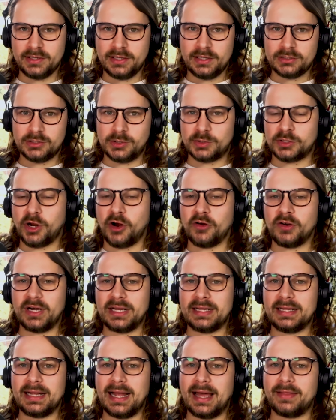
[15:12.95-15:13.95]
So it's
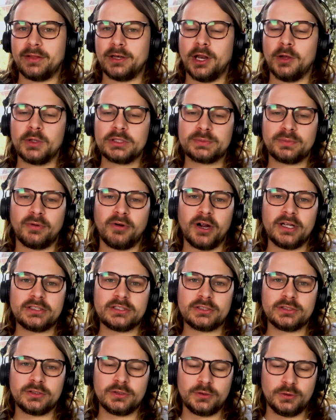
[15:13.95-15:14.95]
currently at the lowest
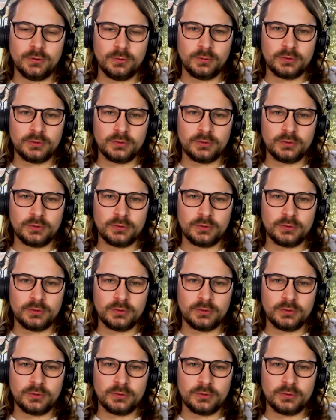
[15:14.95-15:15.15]
price you'll